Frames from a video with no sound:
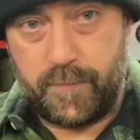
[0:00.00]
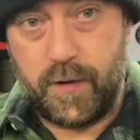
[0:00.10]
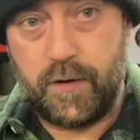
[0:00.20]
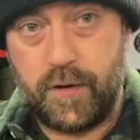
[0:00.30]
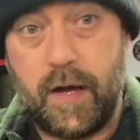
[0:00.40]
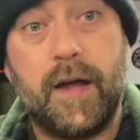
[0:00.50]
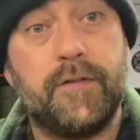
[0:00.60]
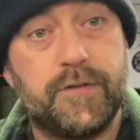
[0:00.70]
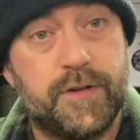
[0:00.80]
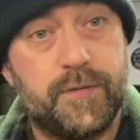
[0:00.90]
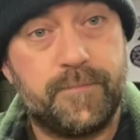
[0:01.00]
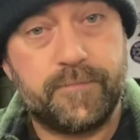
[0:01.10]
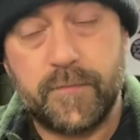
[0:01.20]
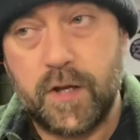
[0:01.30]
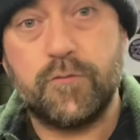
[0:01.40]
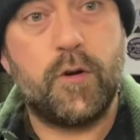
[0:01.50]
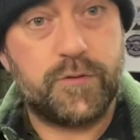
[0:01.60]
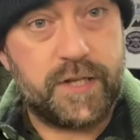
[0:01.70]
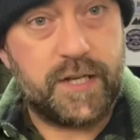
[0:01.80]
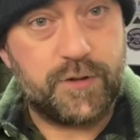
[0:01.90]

uh, and Ron T